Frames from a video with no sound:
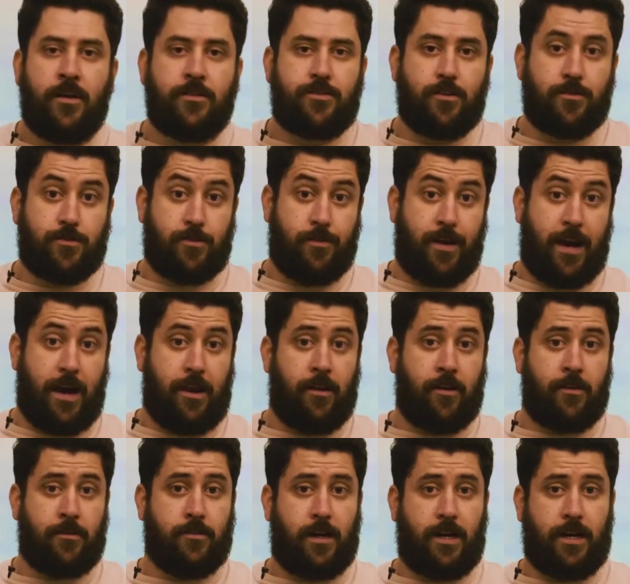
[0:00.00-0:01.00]
Don't do that.
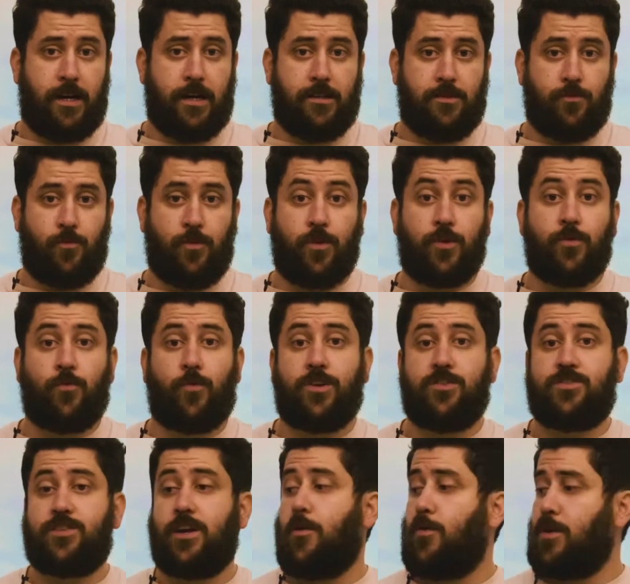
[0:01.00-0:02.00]
When you
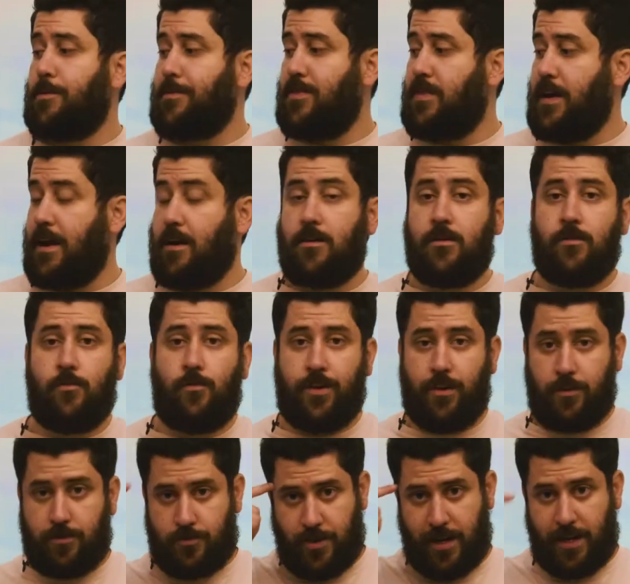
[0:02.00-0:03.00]
say I want to be there when
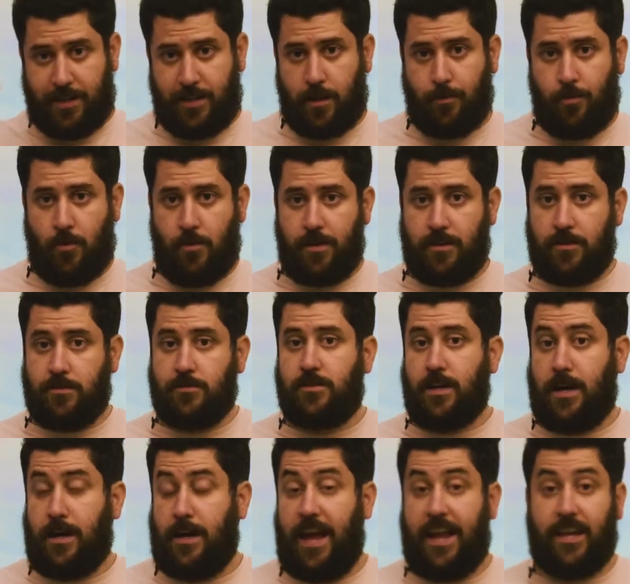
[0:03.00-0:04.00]
you're trying to teleport,
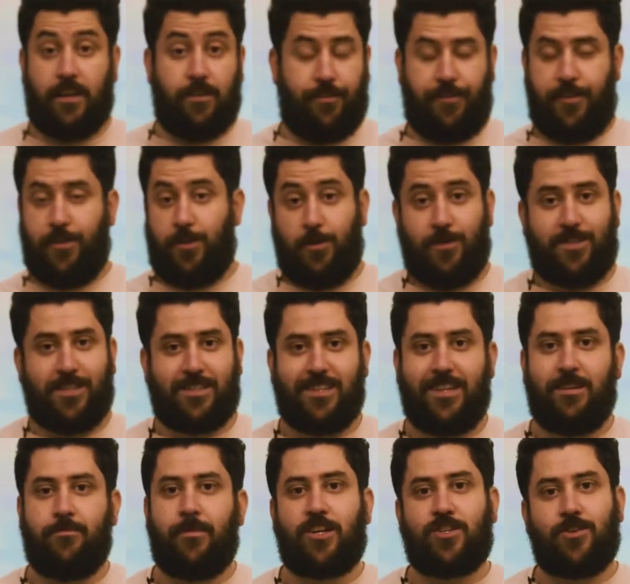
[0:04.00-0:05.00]
and if you do
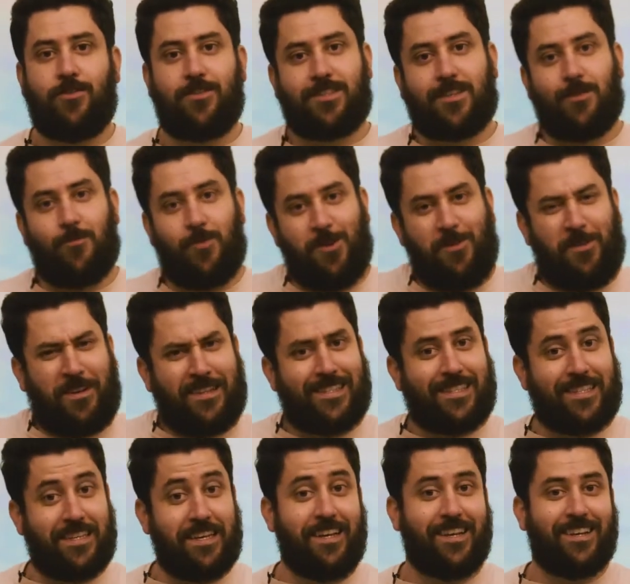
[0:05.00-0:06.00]
succeed, make sure it's somewhere you can
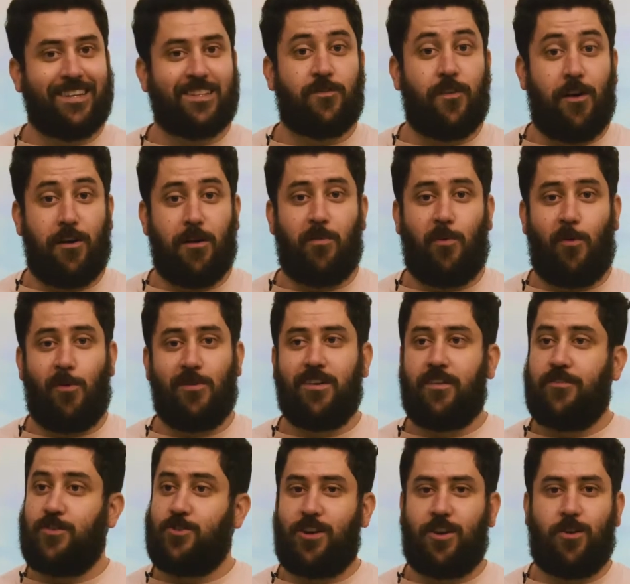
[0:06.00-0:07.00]
see. It's very important.
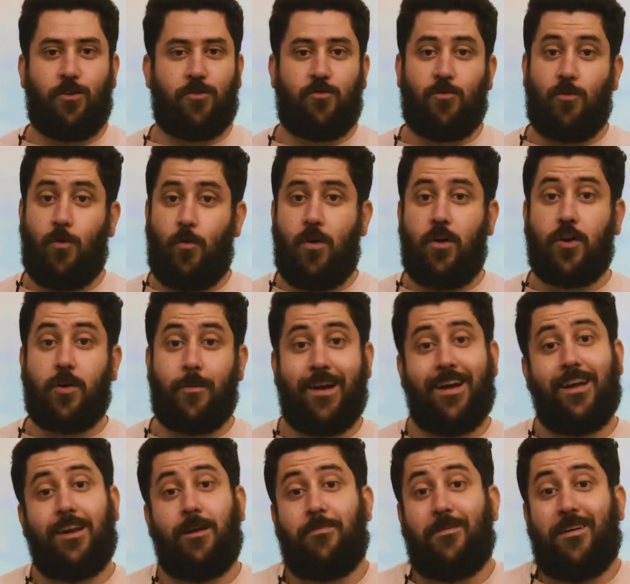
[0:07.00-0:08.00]
If you try to go through a wall, you might
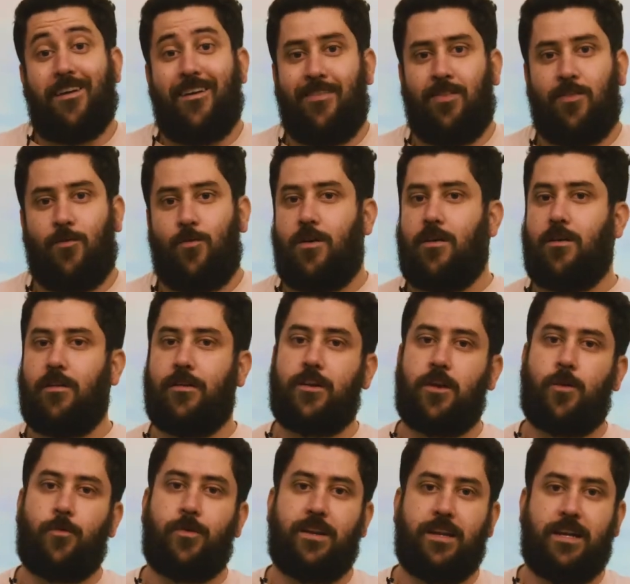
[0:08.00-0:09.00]
end up in the wall and
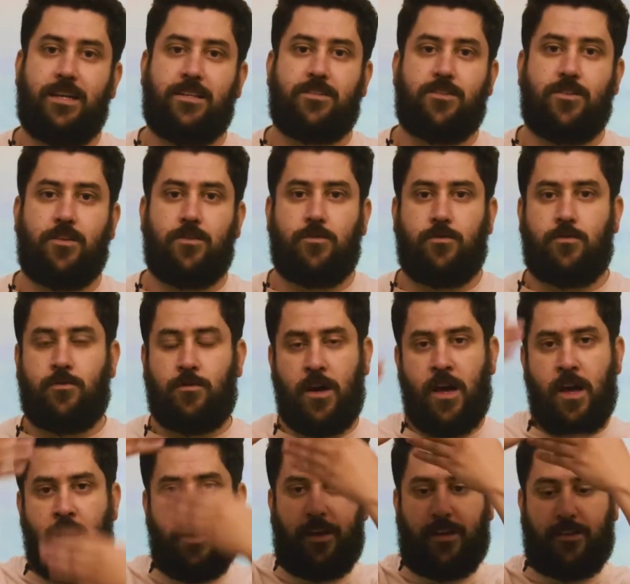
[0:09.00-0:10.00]
no one needs you
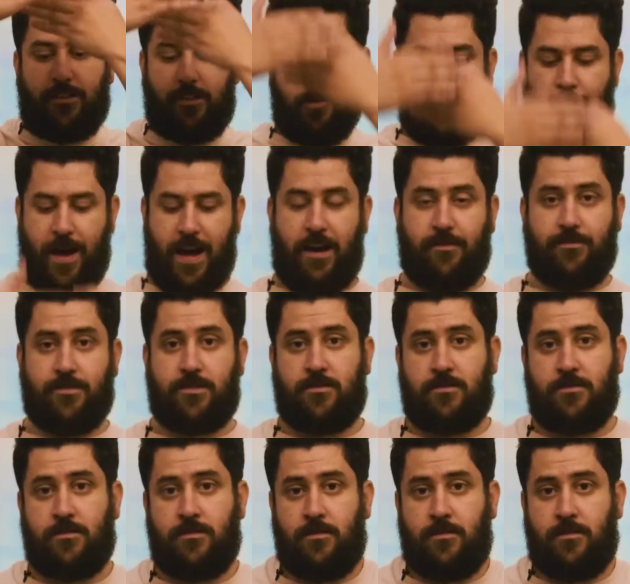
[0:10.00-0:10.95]
in two halves.